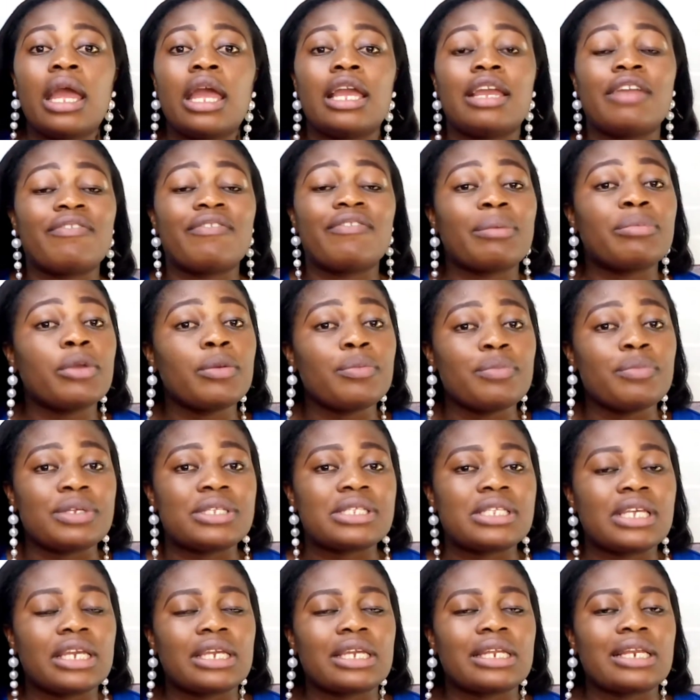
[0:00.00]
if I'm not
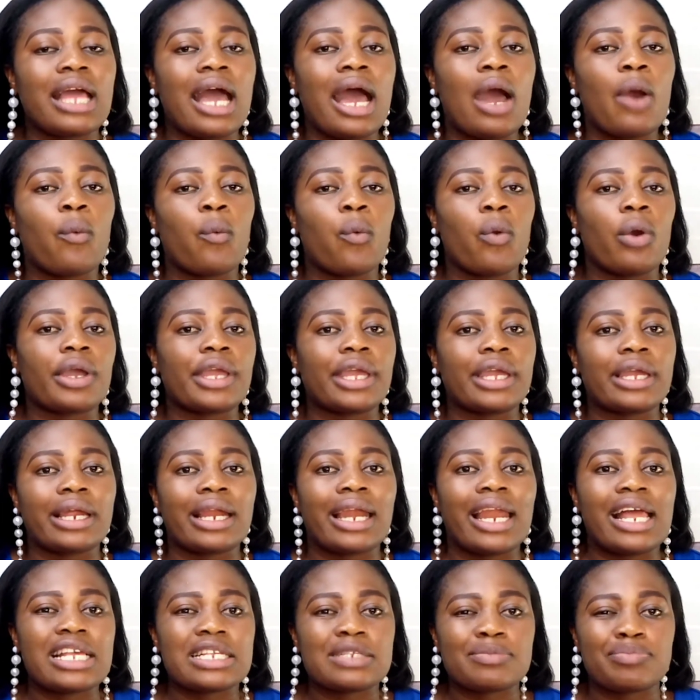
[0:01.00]
mistaken, are working
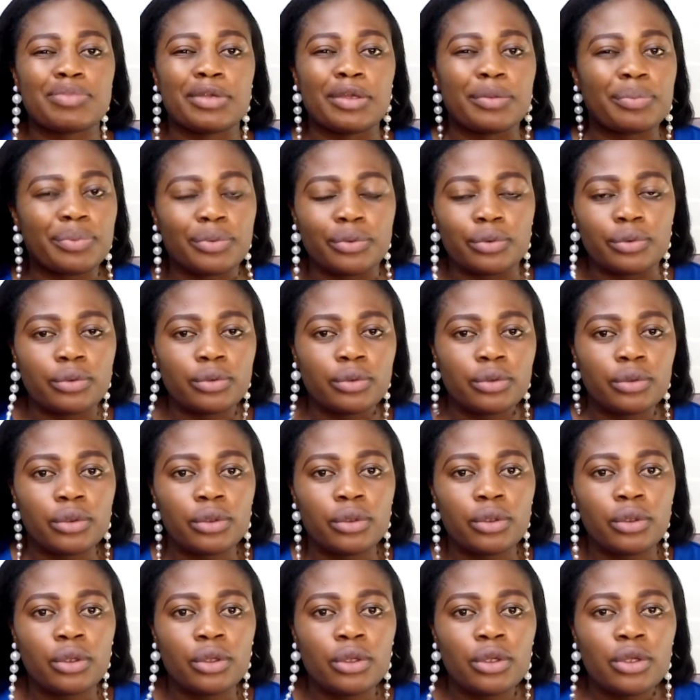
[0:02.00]
class people.
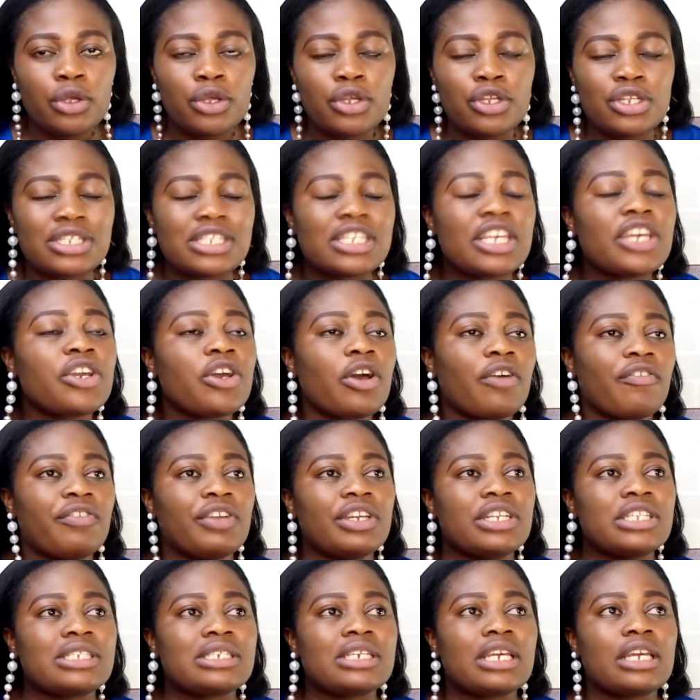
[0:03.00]
Think of
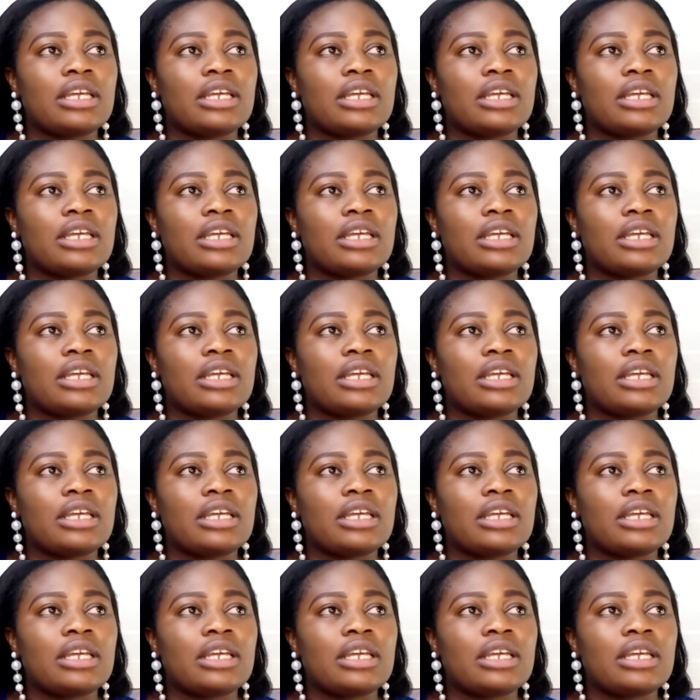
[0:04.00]
it